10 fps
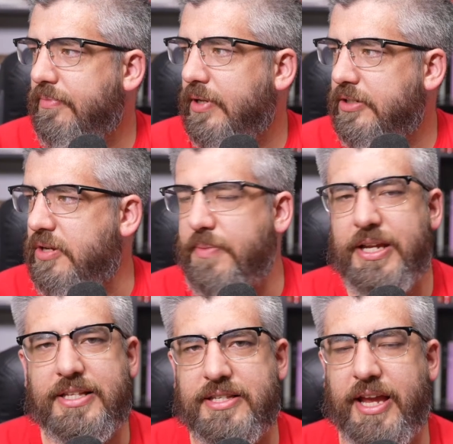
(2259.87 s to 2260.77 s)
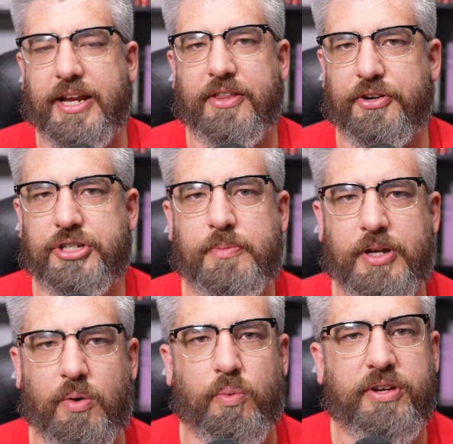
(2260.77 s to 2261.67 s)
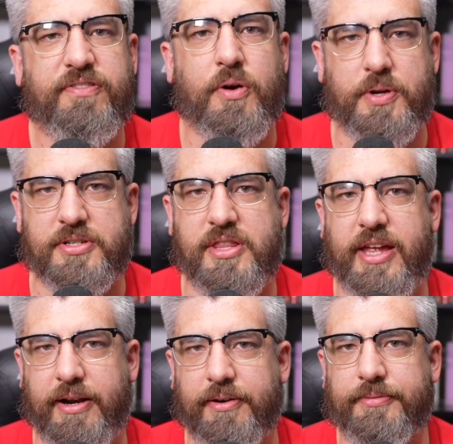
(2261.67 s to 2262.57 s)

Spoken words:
To me, it's like there should be a refocus there.